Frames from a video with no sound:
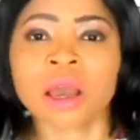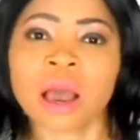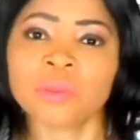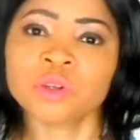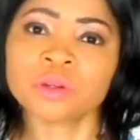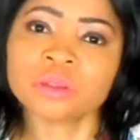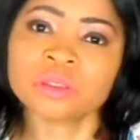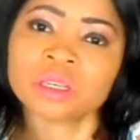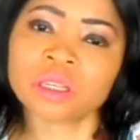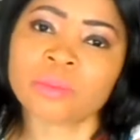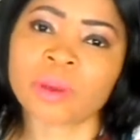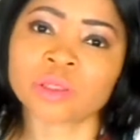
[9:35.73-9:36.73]
I'm just
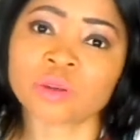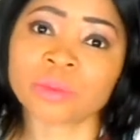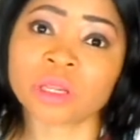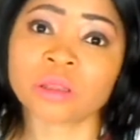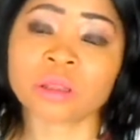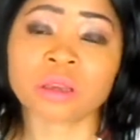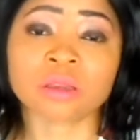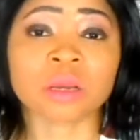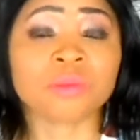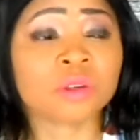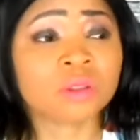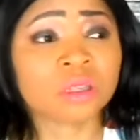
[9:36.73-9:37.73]
thinking about so many things.
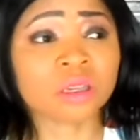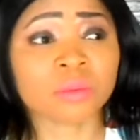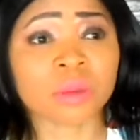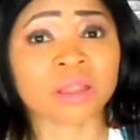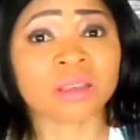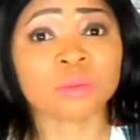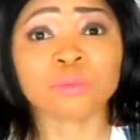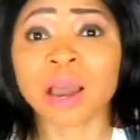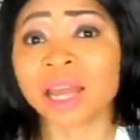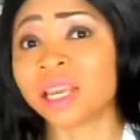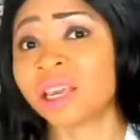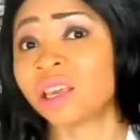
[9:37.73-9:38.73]
I'm just thinking about this."
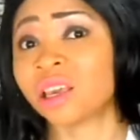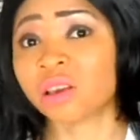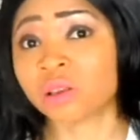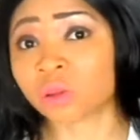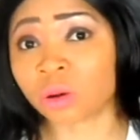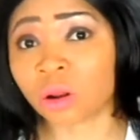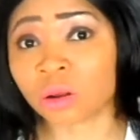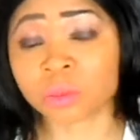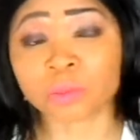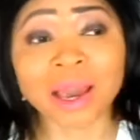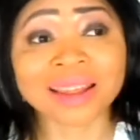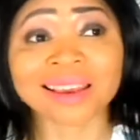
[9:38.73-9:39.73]
Panic kills a
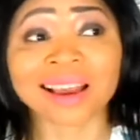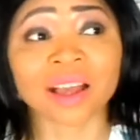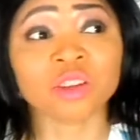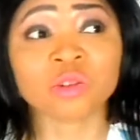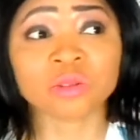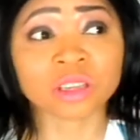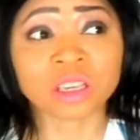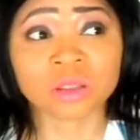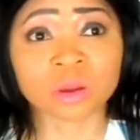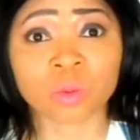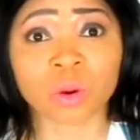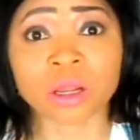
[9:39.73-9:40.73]
lot. Panic can just kill
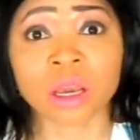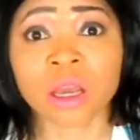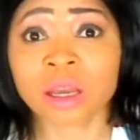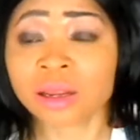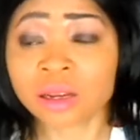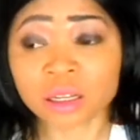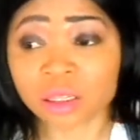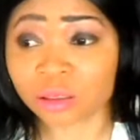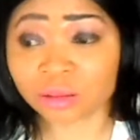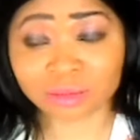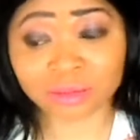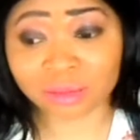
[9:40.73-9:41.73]
someone
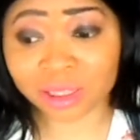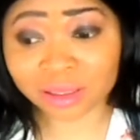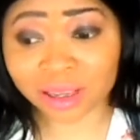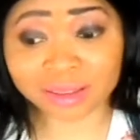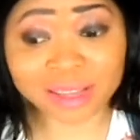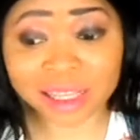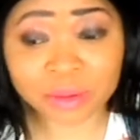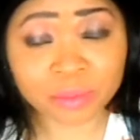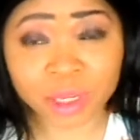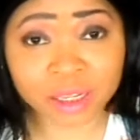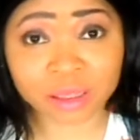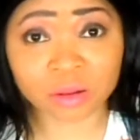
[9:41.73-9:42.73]
this exact
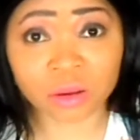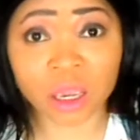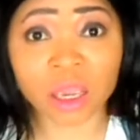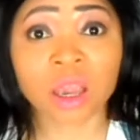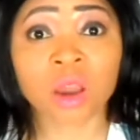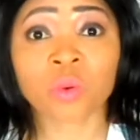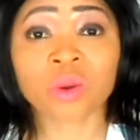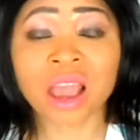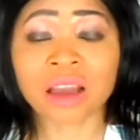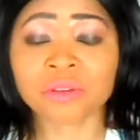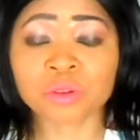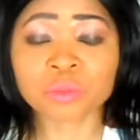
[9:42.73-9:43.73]
minute, okay? We
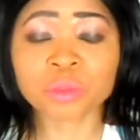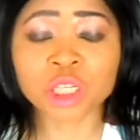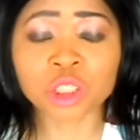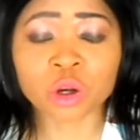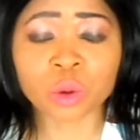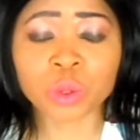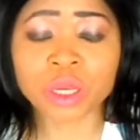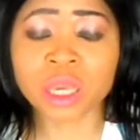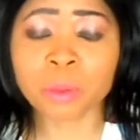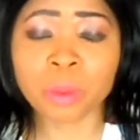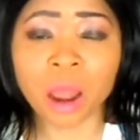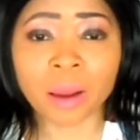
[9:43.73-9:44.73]
have to make sure we
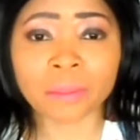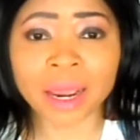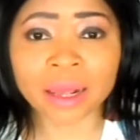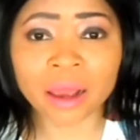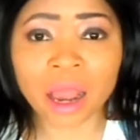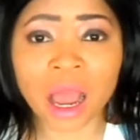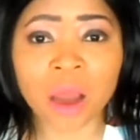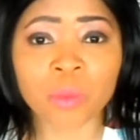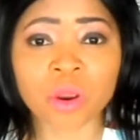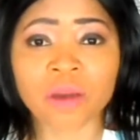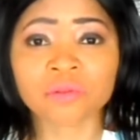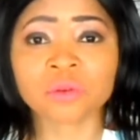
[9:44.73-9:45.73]
keep our mind
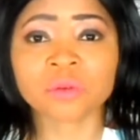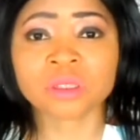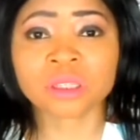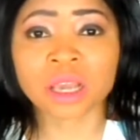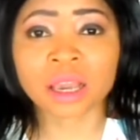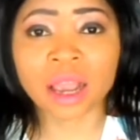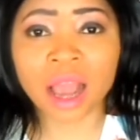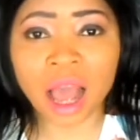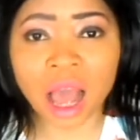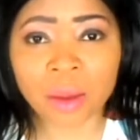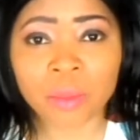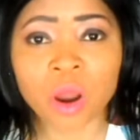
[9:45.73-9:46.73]
calm. We have to stay
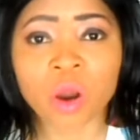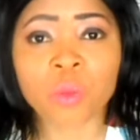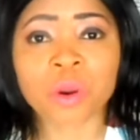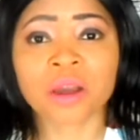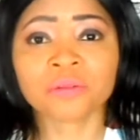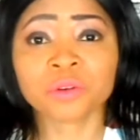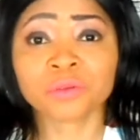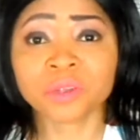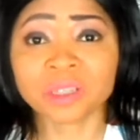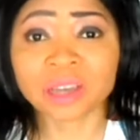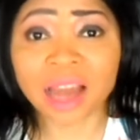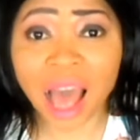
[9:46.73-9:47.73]
calm. We have to
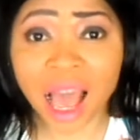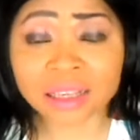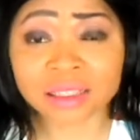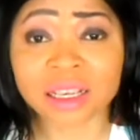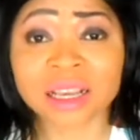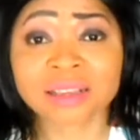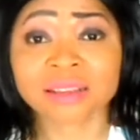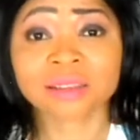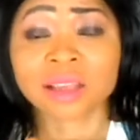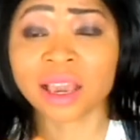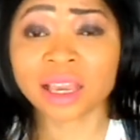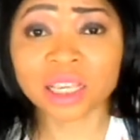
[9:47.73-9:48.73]
relax.
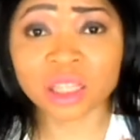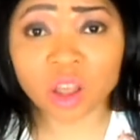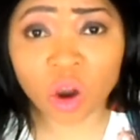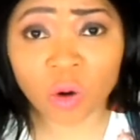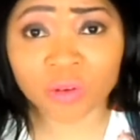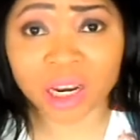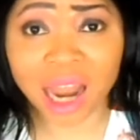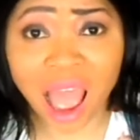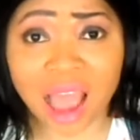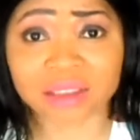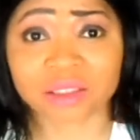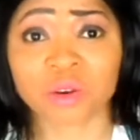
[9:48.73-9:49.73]
Stay indoor.
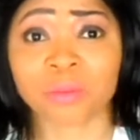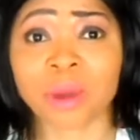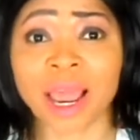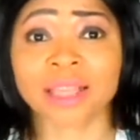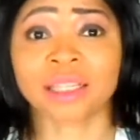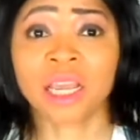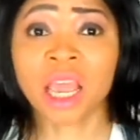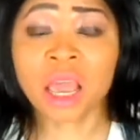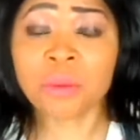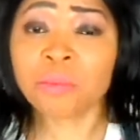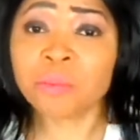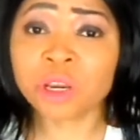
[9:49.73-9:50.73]
Relax your mind.
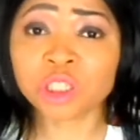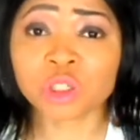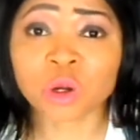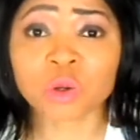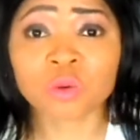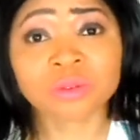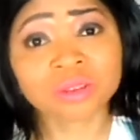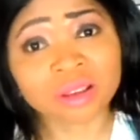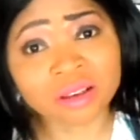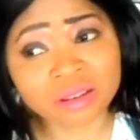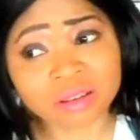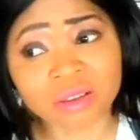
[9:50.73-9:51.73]
Make sure you
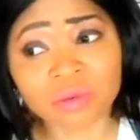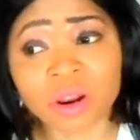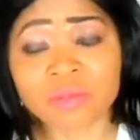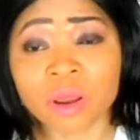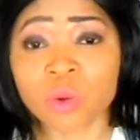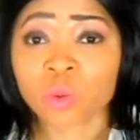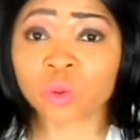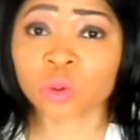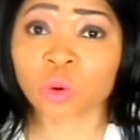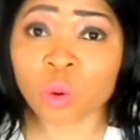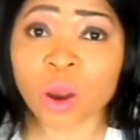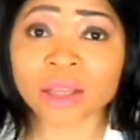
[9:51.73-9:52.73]
stay safe. Whenever you want to
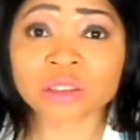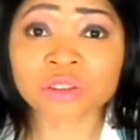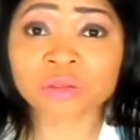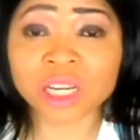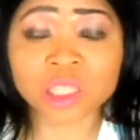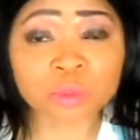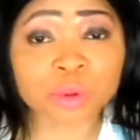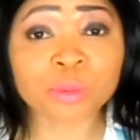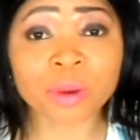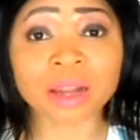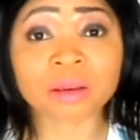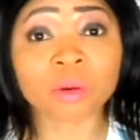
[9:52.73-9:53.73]
go out, dress
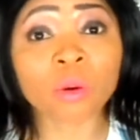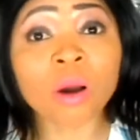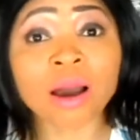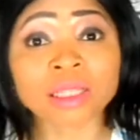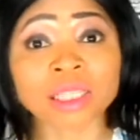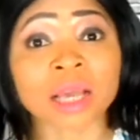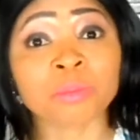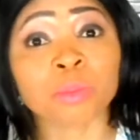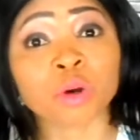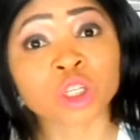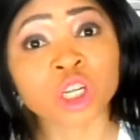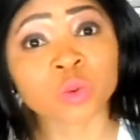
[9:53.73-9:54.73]
properly, go outside,
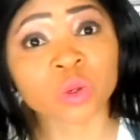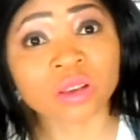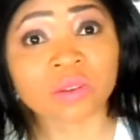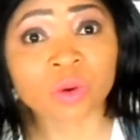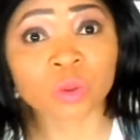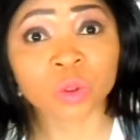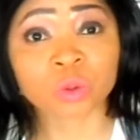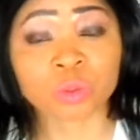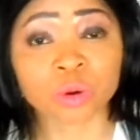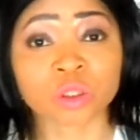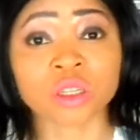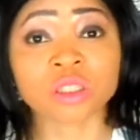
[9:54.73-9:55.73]
purchase whatever you want to
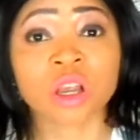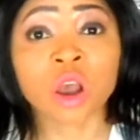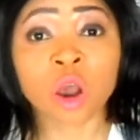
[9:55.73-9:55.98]
purchase.